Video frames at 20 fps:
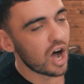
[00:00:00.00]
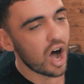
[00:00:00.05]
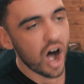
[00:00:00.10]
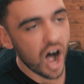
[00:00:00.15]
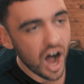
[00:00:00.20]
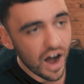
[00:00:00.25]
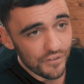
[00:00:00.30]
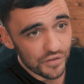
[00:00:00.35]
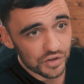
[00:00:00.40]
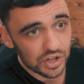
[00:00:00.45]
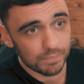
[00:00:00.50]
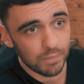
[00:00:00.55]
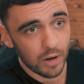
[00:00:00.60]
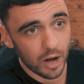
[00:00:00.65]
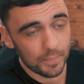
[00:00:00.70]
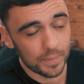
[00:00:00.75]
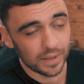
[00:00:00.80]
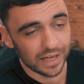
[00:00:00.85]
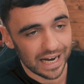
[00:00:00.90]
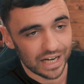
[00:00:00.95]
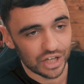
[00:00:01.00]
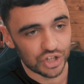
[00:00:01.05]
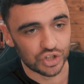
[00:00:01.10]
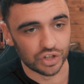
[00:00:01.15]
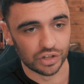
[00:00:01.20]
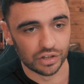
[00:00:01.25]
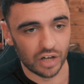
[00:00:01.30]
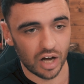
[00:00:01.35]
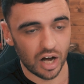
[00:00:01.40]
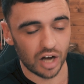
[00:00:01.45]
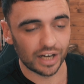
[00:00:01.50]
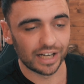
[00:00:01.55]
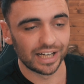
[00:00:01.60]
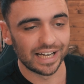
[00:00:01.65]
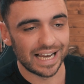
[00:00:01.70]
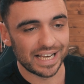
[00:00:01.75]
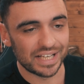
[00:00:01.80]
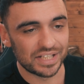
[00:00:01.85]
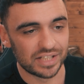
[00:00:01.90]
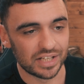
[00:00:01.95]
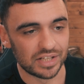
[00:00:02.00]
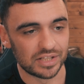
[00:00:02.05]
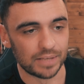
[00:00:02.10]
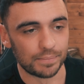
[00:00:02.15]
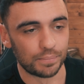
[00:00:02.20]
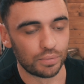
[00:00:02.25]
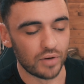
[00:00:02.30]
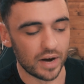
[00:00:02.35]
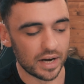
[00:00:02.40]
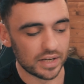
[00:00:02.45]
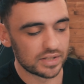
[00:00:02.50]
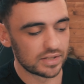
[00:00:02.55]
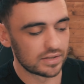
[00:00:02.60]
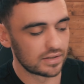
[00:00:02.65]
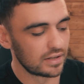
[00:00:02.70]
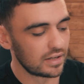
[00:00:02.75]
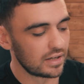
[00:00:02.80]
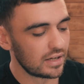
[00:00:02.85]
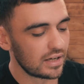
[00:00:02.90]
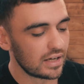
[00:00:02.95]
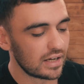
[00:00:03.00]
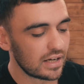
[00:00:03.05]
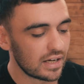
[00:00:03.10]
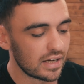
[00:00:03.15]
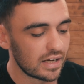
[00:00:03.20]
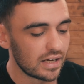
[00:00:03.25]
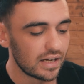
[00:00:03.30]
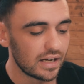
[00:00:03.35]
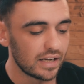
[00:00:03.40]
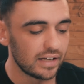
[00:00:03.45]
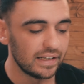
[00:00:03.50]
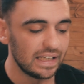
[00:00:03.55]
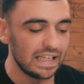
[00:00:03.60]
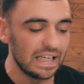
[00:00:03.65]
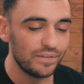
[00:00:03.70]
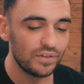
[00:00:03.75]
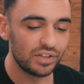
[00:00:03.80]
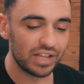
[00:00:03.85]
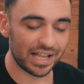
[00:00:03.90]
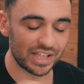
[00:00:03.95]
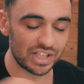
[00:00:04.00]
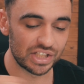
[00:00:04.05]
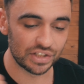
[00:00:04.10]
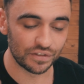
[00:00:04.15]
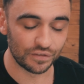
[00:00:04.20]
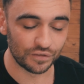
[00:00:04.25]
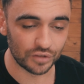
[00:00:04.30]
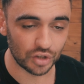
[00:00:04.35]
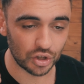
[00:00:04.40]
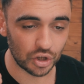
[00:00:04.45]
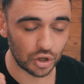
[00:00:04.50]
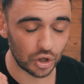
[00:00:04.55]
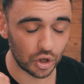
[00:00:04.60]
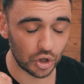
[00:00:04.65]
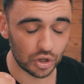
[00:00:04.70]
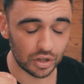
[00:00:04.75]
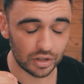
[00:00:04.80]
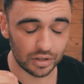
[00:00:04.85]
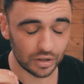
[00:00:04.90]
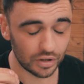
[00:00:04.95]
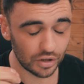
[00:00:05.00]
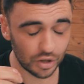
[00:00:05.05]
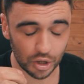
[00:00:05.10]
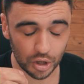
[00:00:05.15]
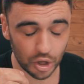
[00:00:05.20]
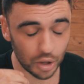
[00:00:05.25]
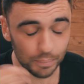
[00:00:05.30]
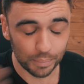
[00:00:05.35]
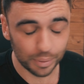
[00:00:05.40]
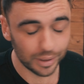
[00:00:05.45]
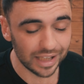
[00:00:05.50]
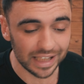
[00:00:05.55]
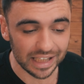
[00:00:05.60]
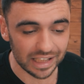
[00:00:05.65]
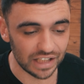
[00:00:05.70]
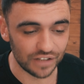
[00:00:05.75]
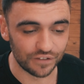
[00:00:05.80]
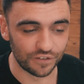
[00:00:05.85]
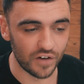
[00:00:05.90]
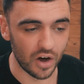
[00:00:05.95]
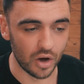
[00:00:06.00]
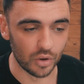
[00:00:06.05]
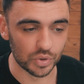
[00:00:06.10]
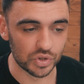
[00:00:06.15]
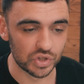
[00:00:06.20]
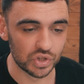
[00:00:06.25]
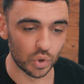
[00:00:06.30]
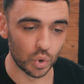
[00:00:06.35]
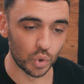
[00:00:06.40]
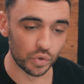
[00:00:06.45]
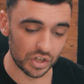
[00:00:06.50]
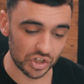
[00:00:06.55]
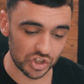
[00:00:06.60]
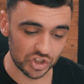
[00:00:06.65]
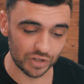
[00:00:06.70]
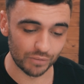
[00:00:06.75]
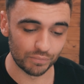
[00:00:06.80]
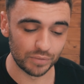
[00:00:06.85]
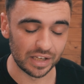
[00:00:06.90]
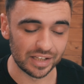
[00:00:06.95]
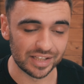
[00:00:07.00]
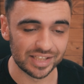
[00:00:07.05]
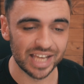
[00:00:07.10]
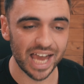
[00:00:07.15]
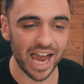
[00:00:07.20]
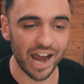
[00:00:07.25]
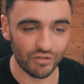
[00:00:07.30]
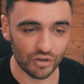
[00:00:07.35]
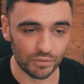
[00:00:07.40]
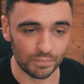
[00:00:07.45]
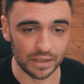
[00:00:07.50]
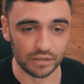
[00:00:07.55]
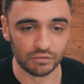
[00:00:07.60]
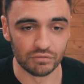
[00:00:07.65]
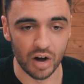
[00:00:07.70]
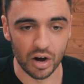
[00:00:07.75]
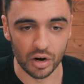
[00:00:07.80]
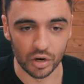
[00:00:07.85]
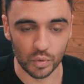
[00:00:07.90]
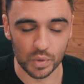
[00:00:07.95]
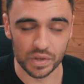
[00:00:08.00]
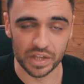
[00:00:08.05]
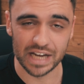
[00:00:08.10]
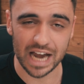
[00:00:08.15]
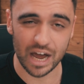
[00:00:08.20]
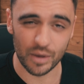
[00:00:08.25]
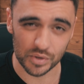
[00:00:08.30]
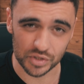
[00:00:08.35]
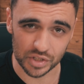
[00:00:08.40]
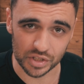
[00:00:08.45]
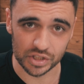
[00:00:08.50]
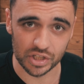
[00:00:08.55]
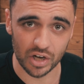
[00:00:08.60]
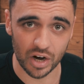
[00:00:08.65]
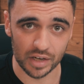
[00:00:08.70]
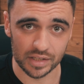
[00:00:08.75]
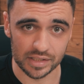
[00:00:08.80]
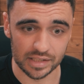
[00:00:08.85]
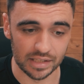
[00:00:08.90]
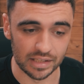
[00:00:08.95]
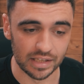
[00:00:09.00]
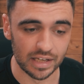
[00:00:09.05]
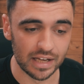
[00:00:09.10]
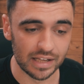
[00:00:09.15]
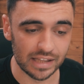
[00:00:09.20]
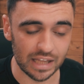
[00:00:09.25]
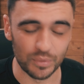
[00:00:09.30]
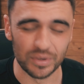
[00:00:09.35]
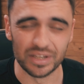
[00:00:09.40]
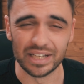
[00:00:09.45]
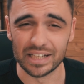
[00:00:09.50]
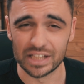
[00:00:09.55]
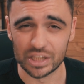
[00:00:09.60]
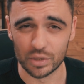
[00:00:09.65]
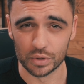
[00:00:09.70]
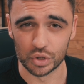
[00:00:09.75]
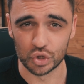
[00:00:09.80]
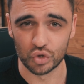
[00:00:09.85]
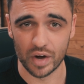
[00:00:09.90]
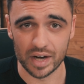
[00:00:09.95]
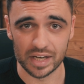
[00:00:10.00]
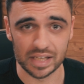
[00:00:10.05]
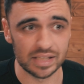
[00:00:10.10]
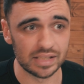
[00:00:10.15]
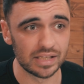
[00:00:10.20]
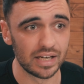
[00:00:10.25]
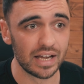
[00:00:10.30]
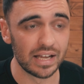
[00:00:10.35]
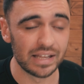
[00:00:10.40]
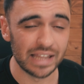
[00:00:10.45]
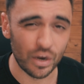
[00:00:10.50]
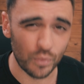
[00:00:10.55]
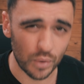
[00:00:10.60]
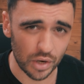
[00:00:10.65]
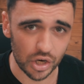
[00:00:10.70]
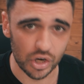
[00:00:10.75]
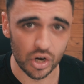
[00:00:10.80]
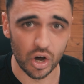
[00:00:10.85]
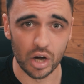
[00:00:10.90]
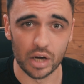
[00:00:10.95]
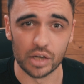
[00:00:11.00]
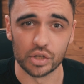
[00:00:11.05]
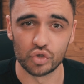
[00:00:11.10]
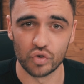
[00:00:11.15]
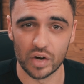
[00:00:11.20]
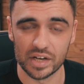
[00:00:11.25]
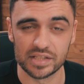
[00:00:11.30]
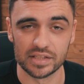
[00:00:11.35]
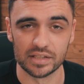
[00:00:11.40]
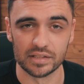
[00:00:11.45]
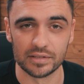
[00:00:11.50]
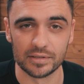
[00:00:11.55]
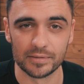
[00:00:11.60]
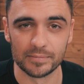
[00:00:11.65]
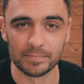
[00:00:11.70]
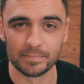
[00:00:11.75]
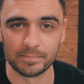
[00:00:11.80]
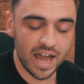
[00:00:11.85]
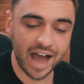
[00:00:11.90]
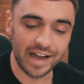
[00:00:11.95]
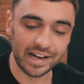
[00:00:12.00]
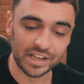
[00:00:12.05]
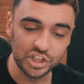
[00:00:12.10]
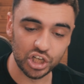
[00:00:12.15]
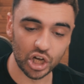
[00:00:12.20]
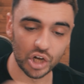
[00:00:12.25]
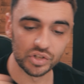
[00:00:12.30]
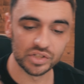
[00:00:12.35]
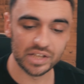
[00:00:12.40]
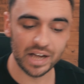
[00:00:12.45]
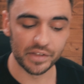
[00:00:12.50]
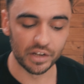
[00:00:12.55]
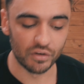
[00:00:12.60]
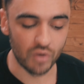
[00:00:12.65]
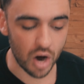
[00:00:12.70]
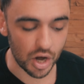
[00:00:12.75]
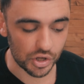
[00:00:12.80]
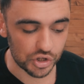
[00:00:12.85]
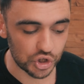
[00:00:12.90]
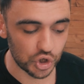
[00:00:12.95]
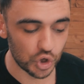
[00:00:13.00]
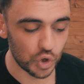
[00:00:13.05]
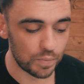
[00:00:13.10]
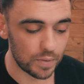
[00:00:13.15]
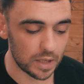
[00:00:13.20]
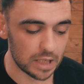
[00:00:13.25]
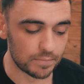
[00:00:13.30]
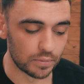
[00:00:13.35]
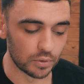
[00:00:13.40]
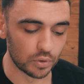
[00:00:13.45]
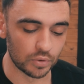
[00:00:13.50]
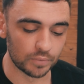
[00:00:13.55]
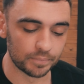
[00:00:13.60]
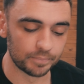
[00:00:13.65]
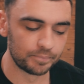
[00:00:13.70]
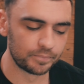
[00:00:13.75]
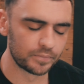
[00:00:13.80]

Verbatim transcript: half of the population are classed as depressed, either that's completely false or there's something terribly wrong within our society that we need to address that we're not addressing. And it turns out there are two people,